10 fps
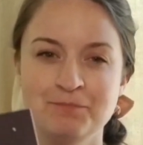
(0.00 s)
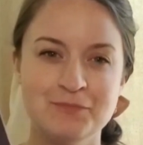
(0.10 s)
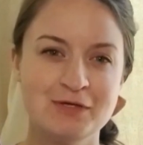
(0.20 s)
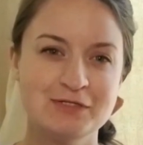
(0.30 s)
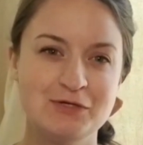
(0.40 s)

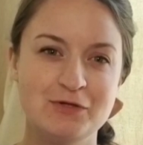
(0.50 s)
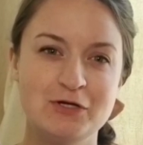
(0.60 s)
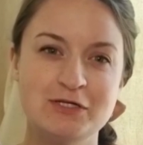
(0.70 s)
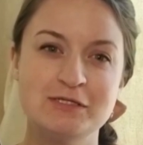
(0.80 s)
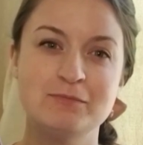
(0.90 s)
so there
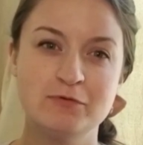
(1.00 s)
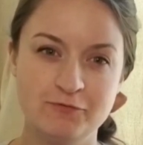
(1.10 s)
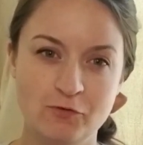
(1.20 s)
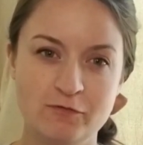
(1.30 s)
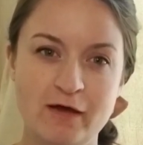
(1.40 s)
is a
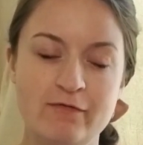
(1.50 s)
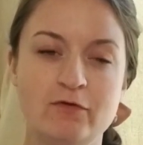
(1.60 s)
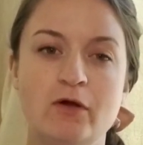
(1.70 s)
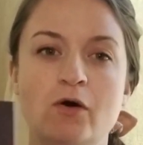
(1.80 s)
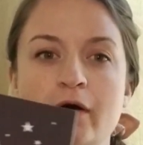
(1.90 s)
Before 5 in a
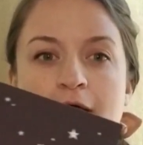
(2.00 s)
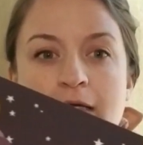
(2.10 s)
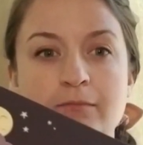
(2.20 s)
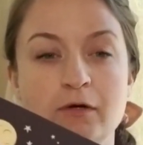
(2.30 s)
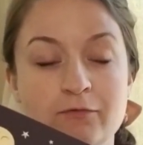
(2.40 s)
Row
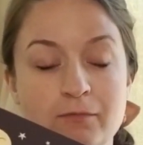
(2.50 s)
and